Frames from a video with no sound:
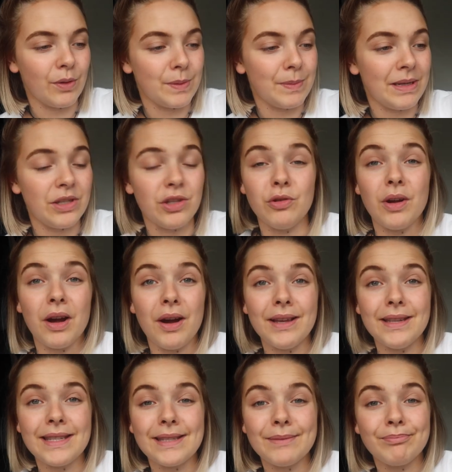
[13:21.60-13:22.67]
I will speak to you
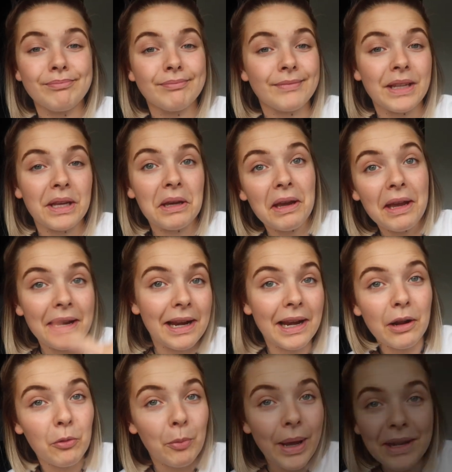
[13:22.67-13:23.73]
guys in a little